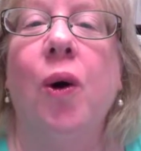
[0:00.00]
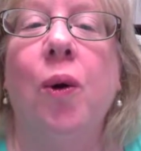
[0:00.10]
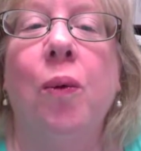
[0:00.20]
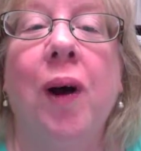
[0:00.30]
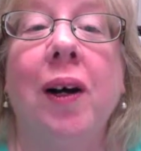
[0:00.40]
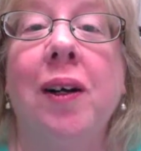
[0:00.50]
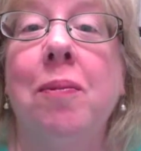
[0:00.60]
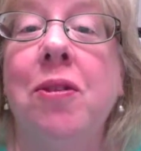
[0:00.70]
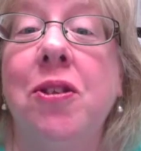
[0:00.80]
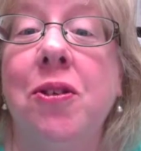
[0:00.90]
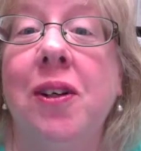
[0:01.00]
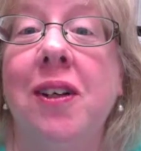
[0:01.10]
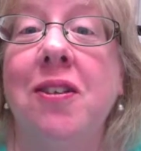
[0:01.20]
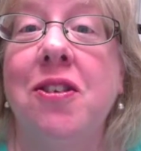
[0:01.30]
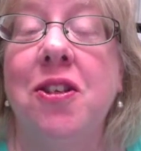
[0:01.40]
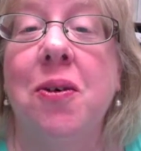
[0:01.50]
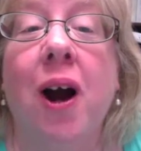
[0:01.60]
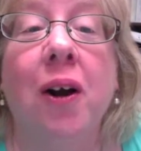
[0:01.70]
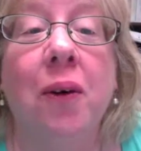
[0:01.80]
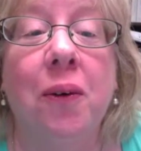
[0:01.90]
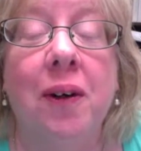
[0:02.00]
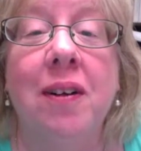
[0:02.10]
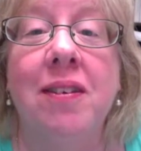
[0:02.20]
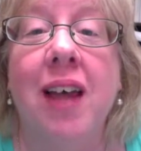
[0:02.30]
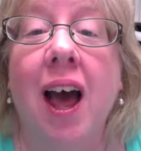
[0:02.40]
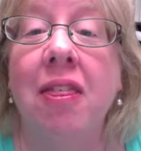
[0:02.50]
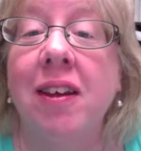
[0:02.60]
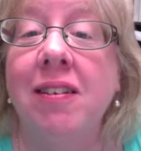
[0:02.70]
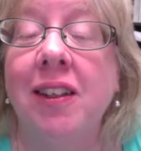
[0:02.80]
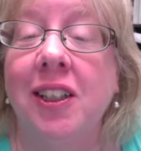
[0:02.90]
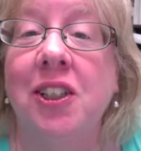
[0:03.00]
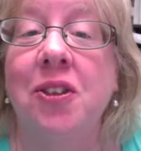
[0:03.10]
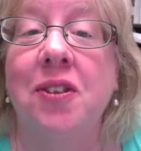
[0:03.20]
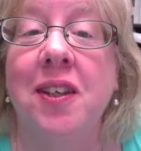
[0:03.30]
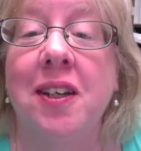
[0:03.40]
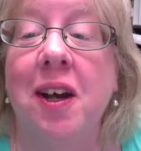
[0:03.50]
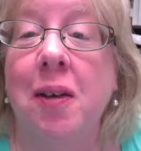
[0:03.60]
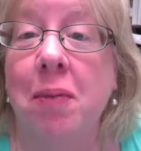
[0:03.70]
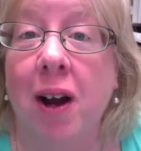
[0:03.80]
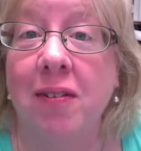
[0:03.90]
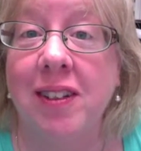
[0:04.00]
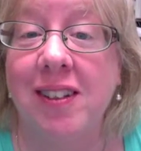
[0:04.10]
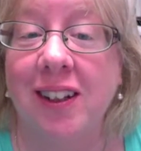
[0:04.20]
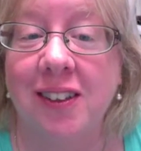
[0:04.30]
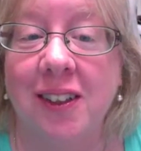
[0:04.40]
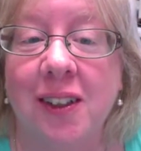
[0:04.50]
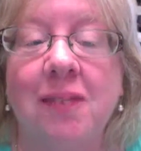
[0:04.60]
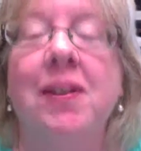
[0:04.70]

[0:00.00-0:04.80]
Welcome, students, to our course, Ethics and Issues in the Nonprofit Sector.